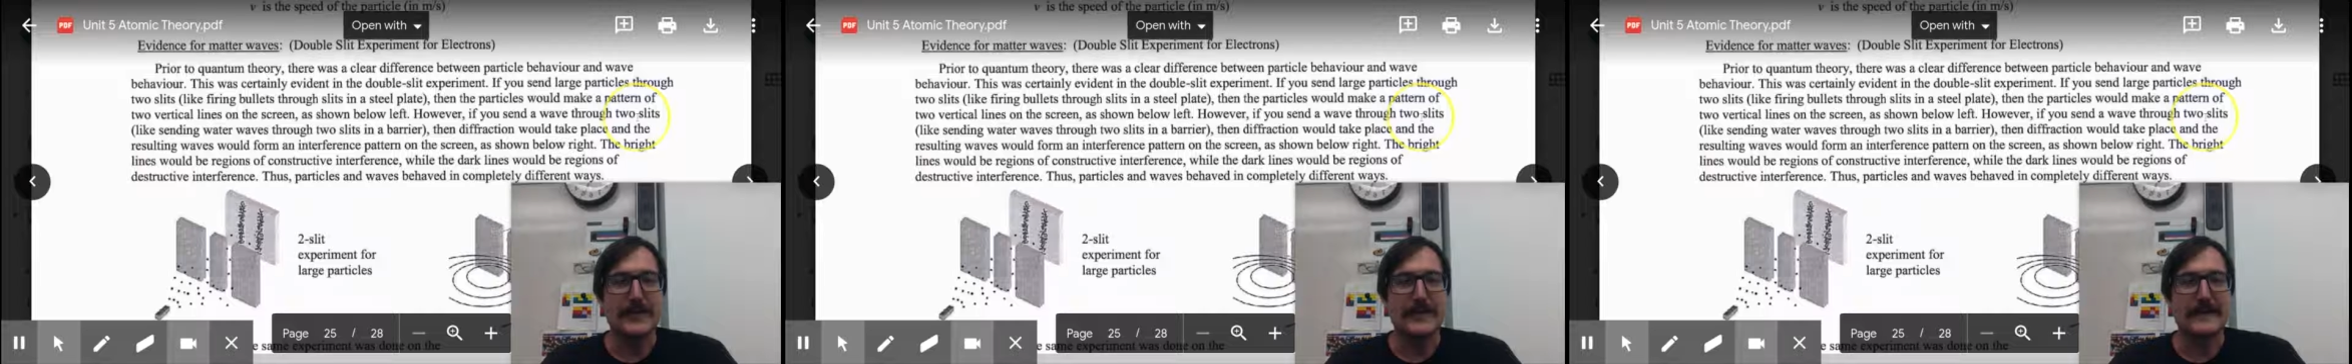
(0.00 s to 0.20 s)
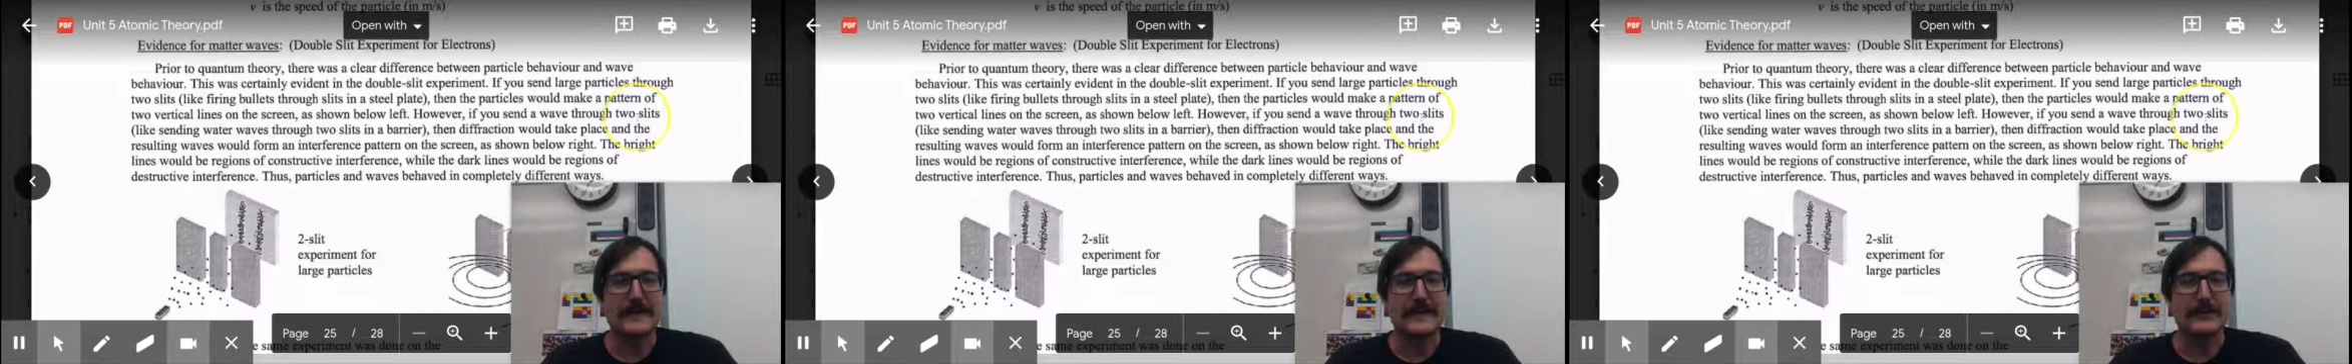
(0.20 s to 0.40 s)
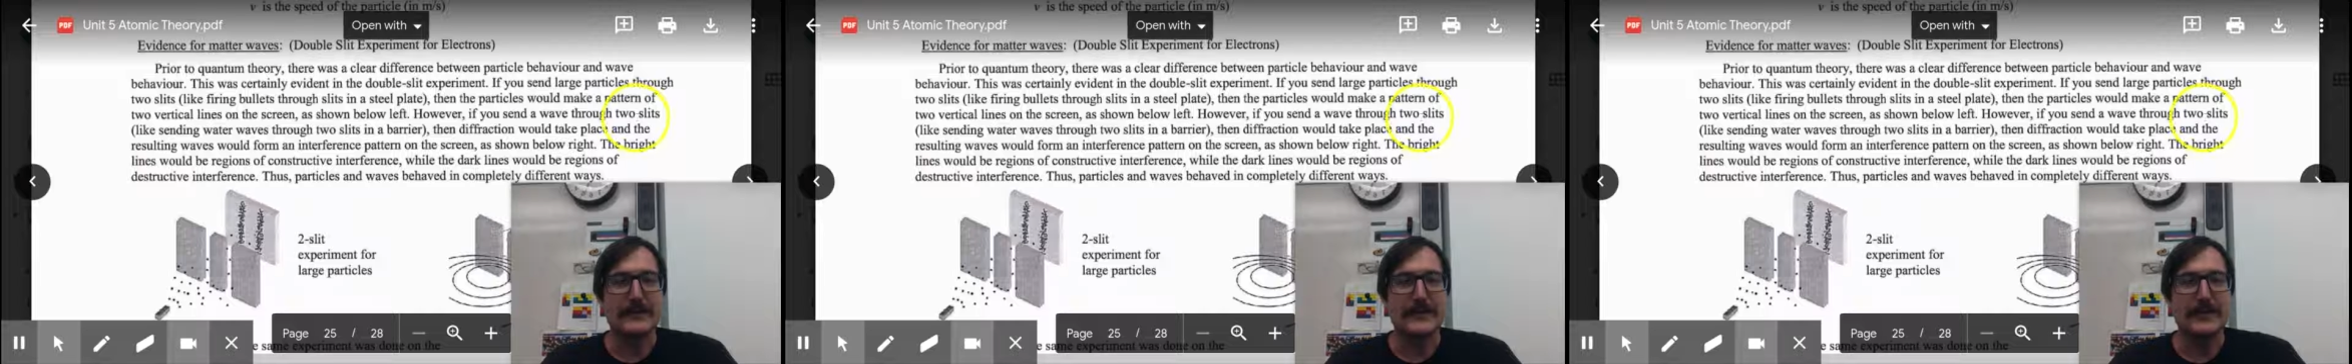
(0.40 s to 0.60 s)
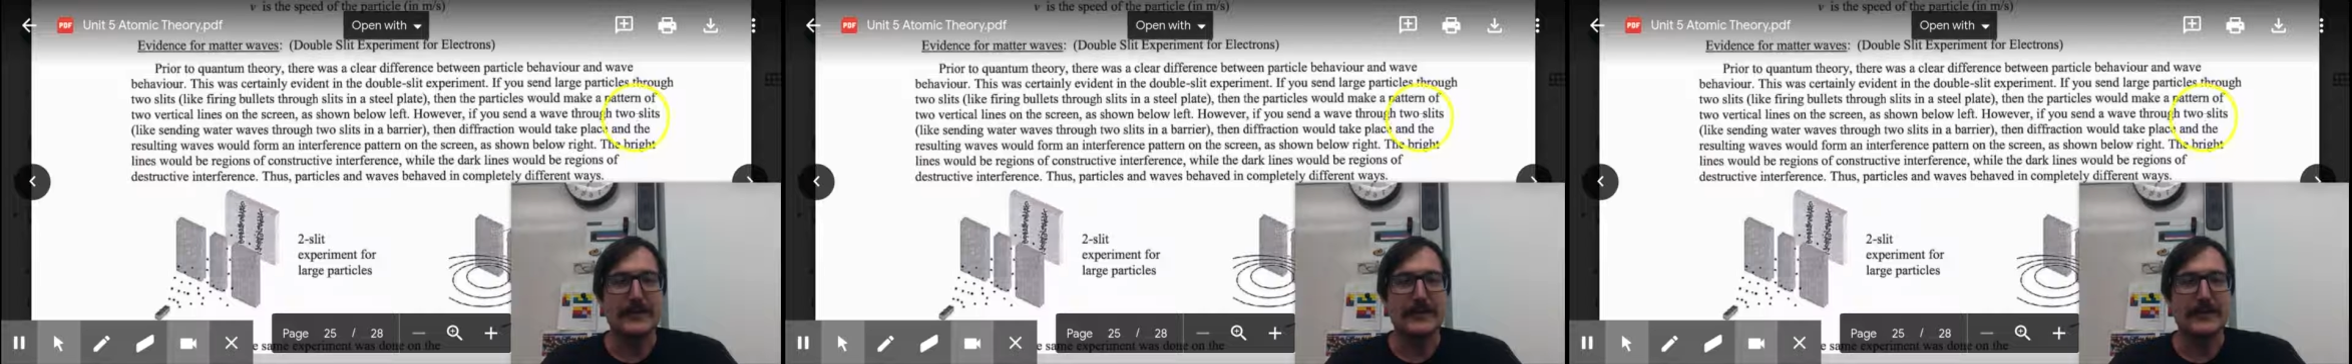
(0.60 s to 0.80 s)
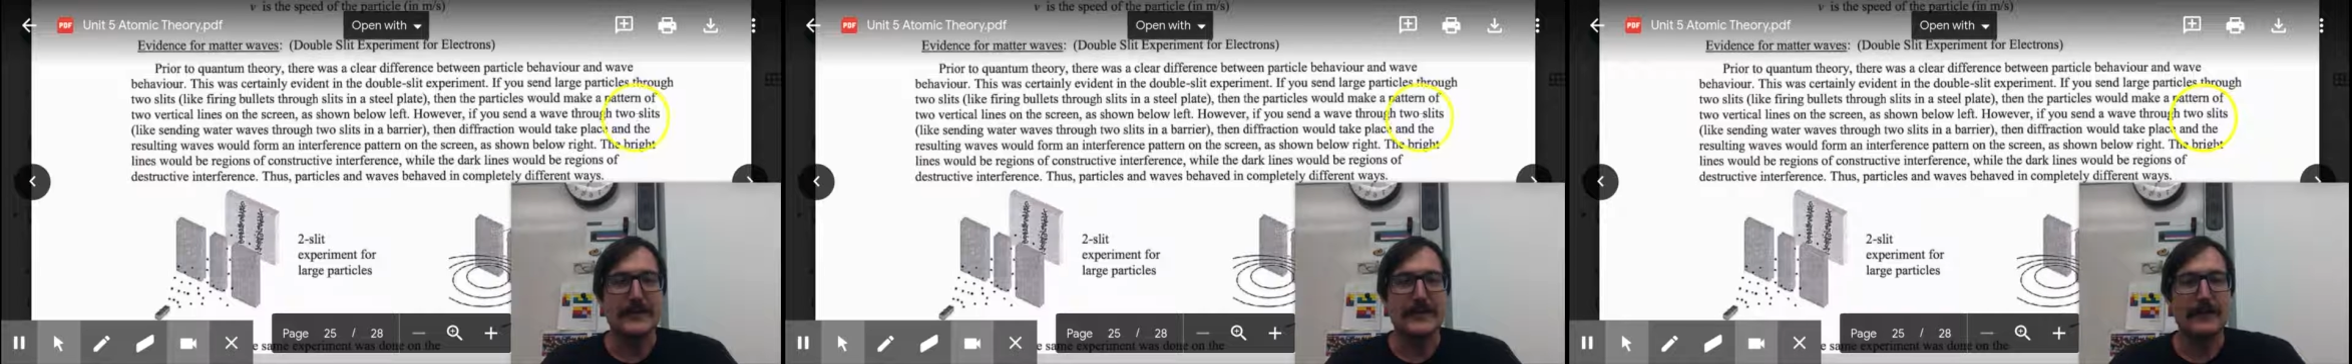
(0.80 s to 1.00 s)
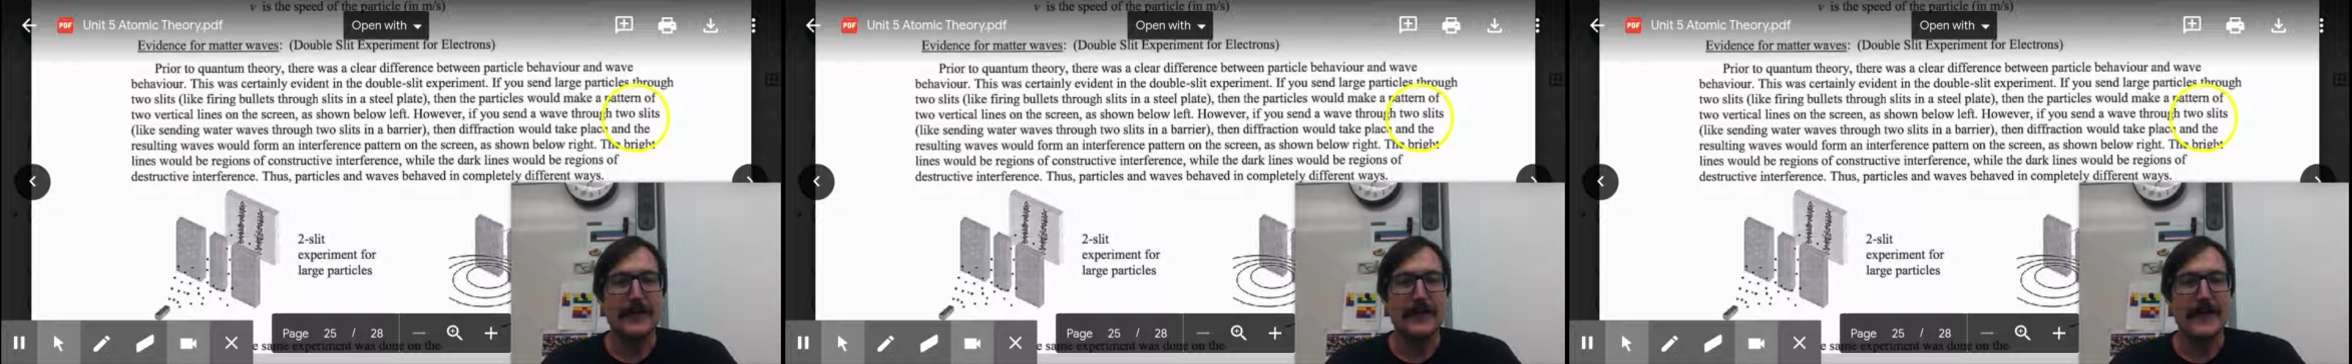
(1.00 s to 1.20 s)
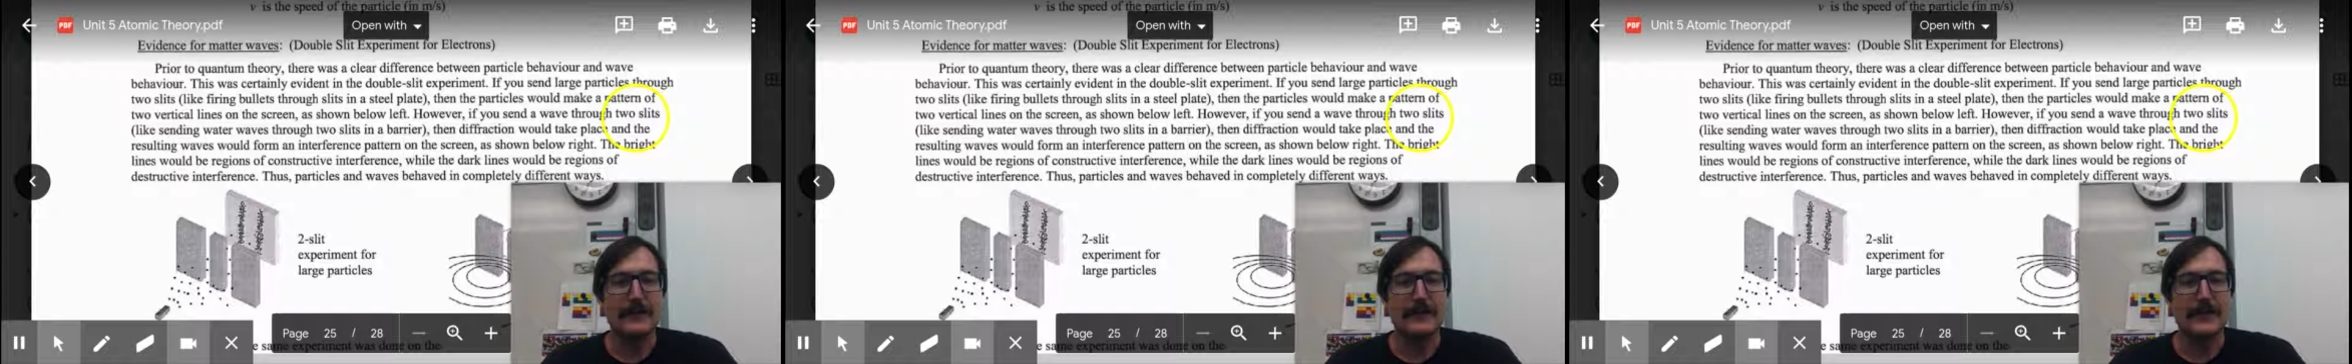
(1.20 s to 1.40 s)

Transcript: place and the resulting wave